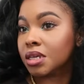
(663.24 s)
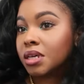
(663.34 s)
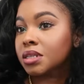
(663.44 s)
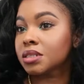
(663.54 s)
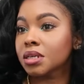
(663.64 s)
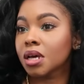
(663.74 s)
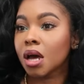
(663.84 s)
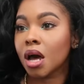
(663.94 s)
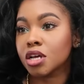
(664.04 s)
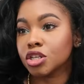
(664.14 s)
it
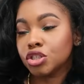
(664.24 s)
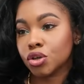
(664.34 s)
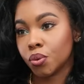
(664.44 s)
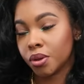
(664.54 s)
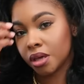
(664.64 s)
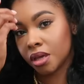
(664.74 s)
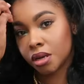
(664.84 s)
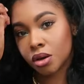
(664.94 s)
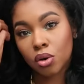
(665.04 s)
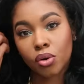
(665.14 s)
a
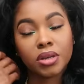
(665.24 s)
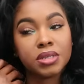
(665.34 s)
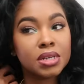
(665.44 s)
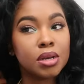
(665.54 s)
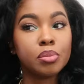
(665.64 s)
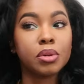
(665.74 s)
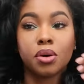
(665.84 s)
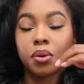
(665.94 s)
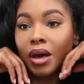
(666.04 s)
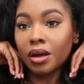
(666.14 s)
sew-in or is it a
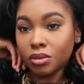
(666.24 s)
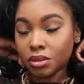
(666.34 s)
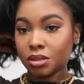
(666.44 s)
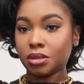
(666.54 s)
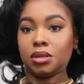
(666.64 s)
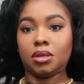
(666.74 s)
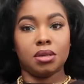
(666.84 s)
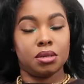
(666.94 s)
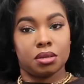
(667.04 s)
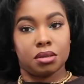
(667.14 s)
blowout?
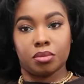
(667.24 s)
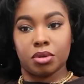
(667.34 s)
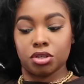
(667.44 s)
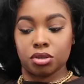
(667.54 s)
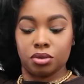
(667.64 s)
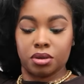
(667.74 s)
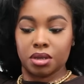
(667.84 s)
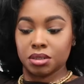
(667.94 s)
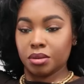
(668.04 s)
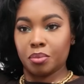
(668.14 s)
Let me show you
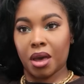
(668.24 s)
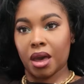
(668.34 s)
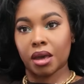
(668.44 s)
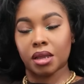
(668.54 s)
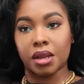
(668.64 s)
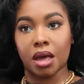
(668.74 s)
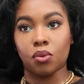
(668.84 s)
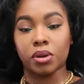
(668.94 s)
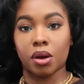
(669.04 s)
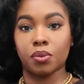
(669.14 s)
guys the back.
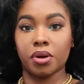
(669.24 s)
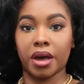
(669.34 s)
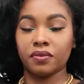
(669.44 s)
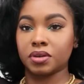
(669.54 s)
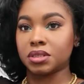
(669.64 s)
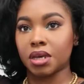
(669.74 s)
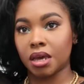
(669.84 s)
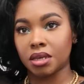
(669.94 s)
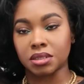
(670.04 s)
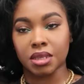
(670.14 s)
Now, what I will have to
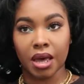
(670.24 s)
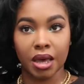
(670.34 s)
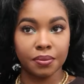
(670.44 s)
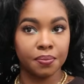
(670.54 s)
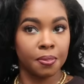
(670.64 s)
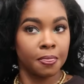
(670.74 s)
say is that